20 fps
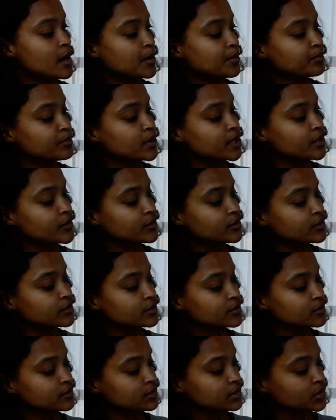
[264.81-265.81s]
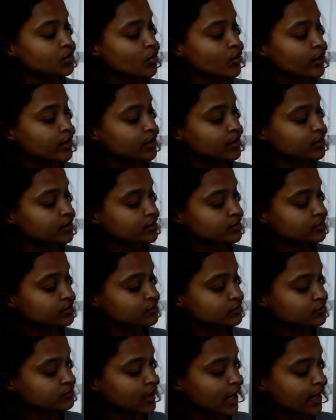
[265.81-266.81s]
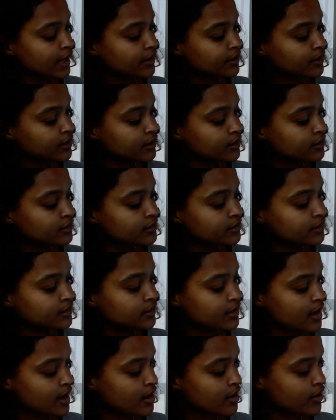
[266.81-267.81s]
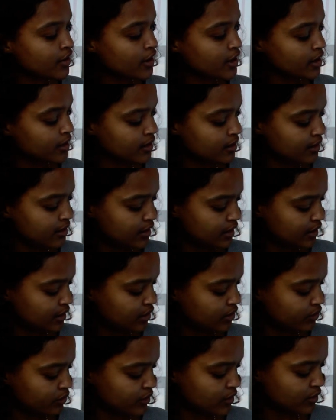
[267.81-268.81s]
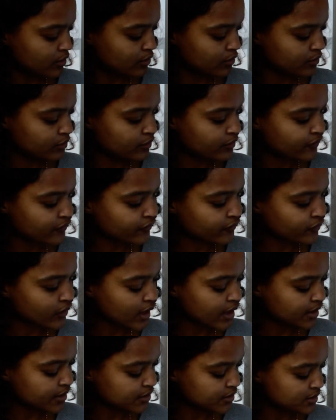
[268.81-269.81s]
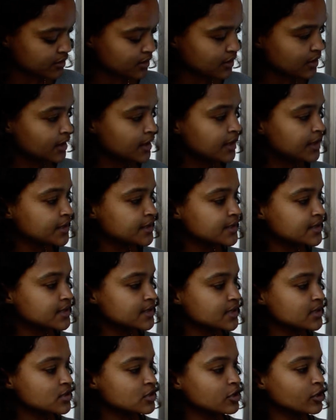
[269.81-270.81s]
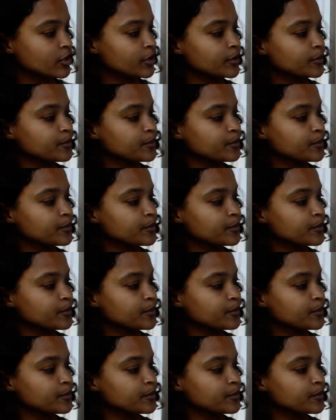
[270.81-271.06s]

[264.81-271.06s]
Mother, lawyer, writer, caring, hero, friend, sister,